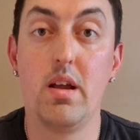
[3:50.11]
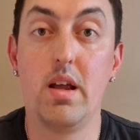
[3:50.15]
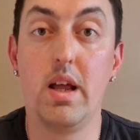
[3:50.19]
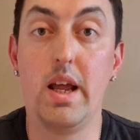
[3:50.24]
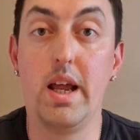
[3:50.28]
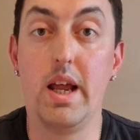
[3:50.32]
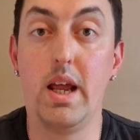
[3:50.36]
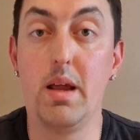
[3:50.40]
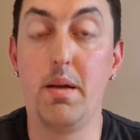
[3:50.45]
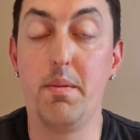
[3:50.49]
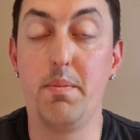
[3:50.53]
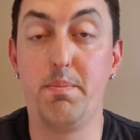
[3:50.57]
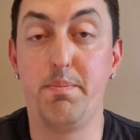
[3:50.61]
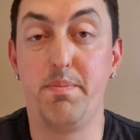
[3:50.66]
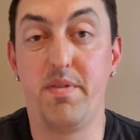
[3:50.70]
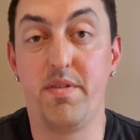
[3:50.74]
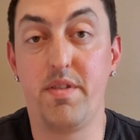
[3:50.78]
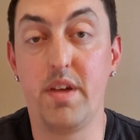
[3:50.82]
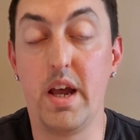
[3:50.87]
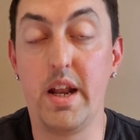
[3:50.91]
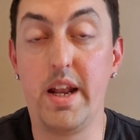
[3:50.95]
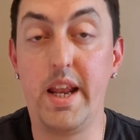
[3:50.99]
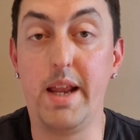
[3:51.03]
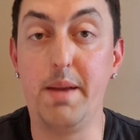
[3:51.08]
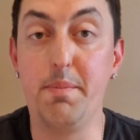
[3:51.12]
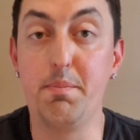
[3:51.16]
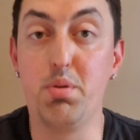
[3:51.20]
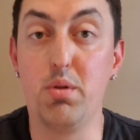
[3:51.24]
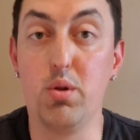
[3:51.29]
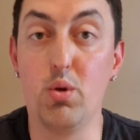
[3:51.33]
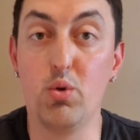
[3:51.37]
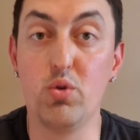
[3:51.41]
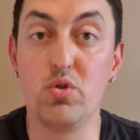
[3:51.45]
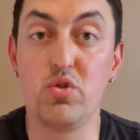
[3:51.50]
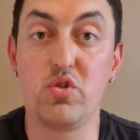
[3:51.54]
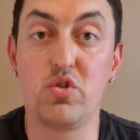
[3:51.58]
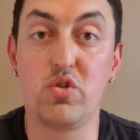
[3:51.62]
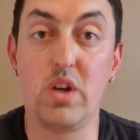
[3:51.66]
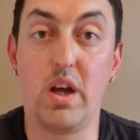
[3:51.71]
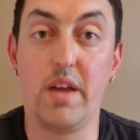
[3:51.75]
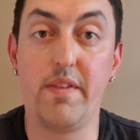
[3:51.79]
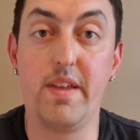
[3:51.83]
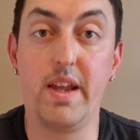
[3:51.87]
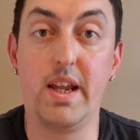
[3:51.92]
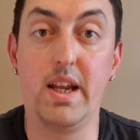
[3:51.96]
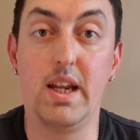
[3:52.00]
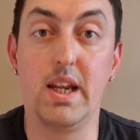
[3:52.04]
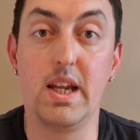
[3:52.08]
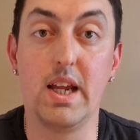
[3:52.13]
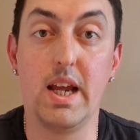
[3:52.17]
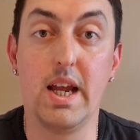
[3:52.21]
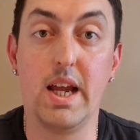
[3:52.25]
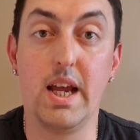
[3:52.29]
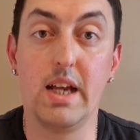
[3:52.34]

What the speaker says: 13 plus. I think